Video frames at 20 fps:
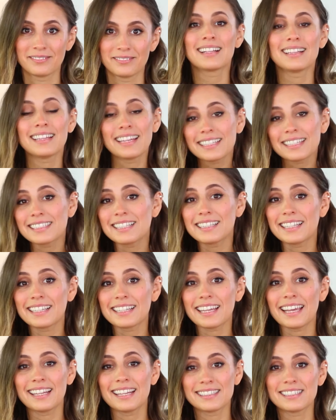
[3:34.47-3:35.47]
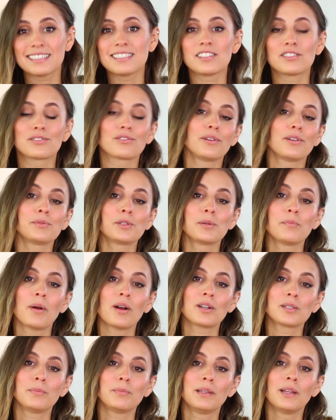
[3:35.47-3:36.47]
Click the link in the description box
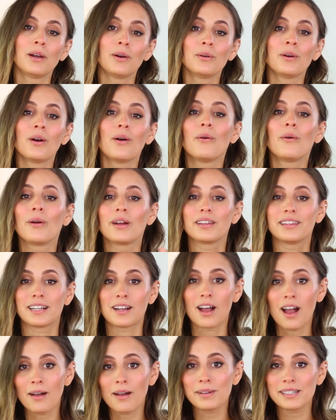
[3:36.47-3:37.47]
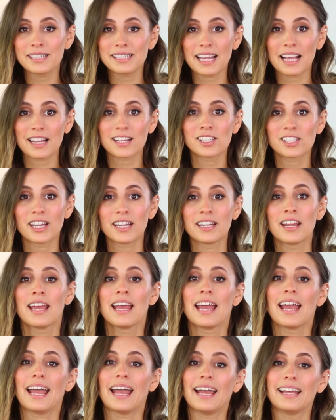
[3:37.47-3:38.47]
below or the comment section
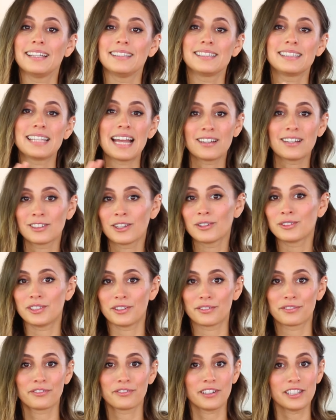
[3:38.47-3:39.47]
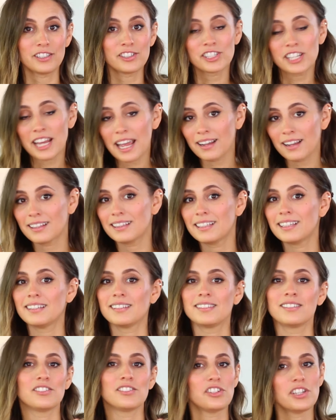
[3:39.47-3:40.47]
and download your free
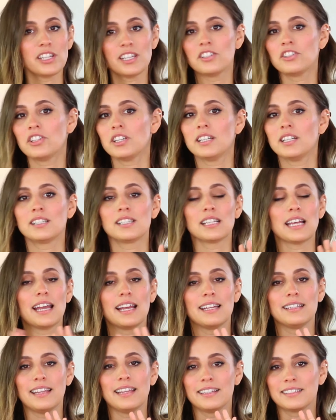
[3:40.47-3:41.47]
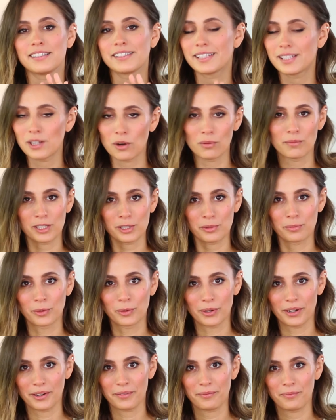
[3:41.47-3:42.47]
checklist, cheat sheets, and so much
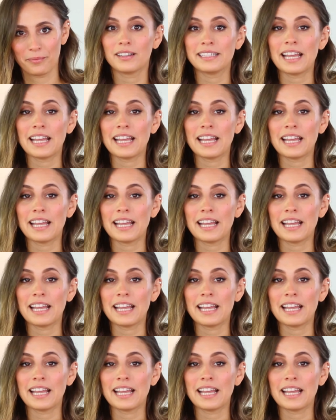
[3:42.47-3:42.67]
more. Now,